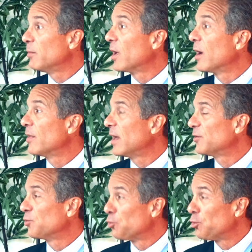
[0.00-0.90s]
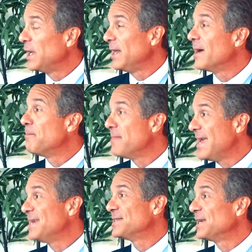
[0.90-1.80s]
bar that's really
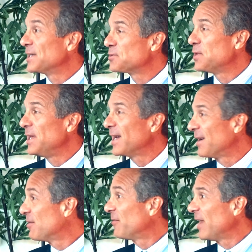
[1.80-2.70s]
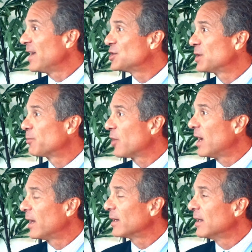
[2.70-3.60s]
amazing. It's really kind of the flagship
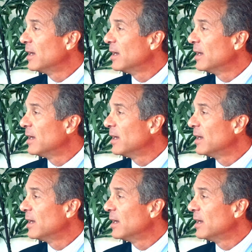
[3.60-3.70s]
product.